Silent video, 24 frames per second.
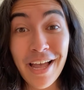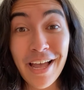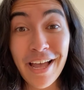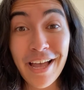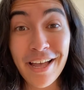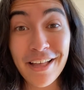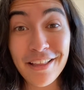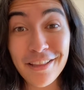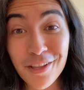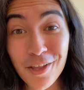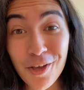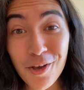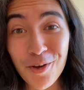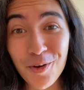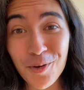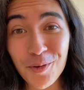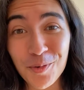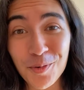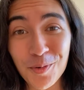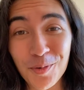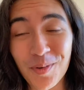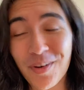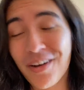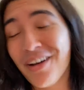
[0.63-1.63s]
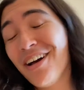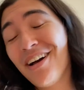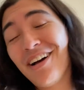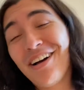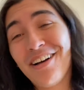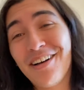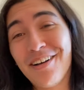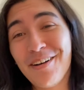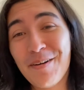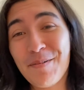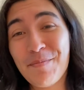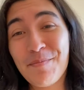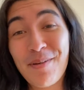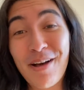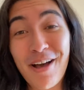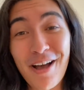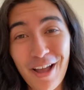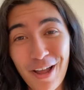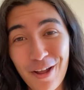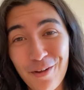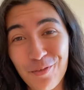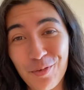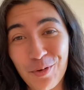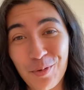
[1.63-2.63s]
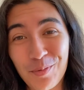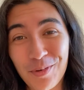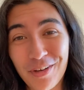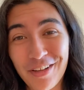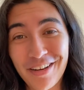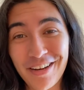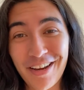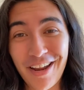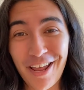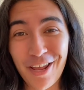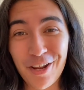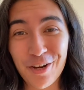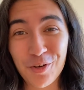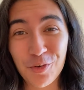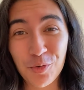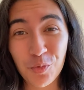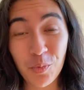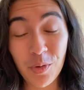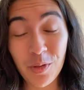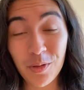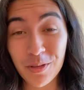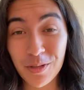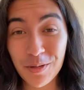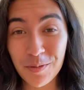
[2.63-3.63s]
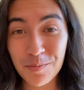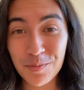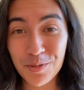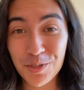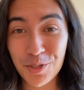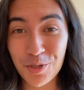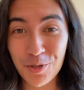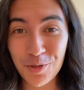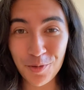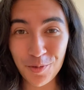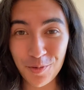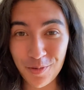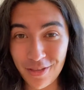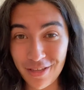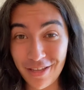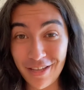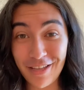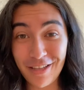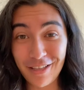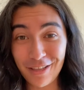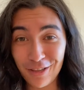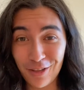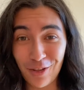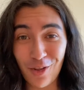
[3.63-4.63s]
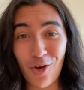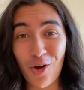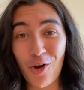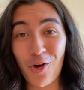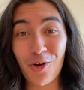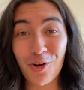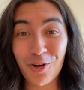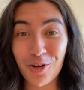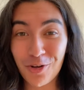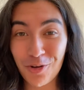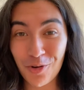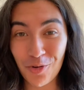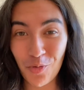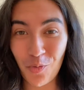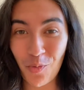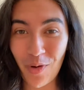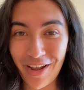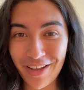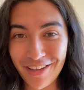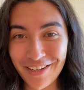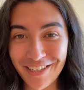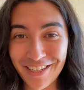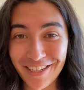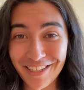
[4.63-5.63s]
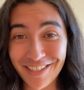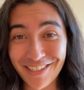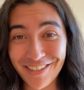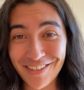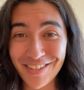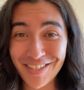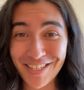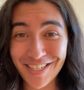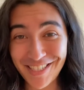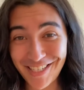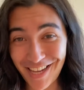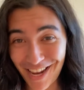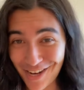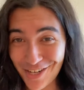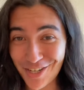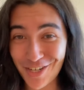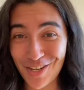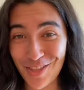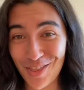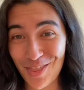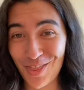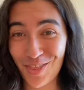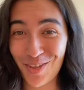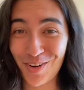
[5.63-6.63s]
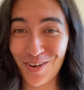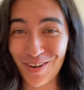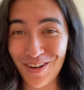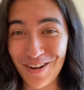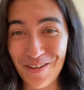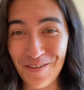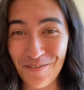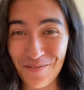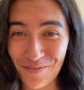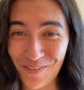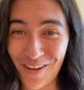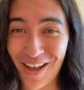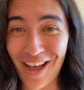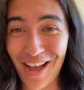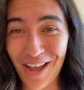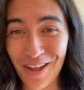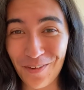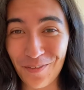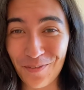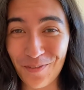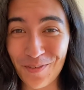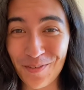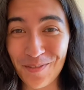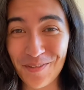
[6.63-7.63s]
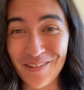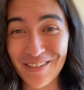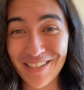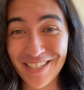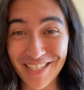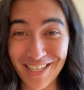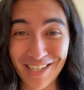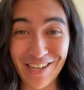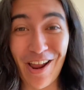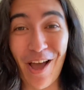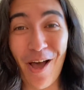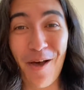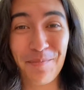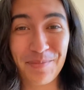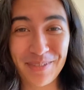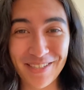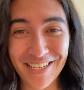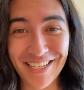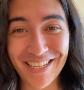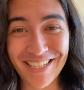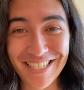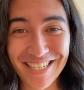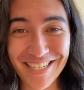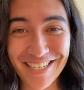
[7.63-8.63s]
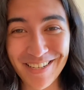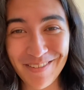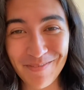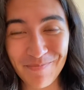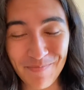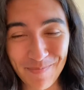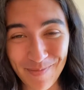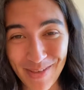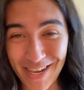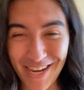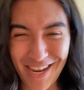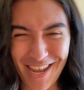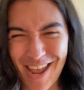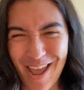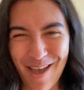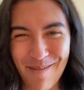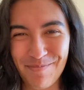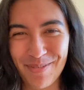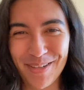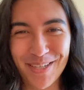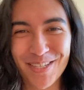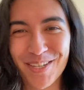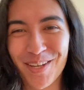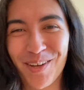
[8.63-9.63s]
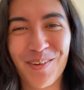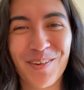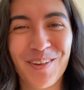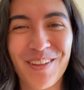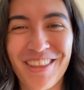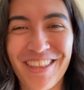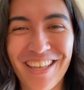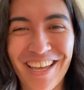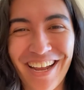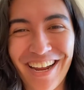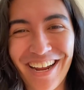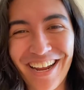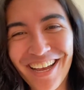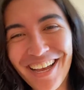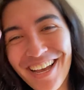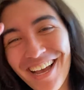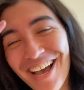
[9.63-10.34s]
Hello! Hi everyone, and welcome to the long-awaited Session 35 Synopsis mini-episode thing.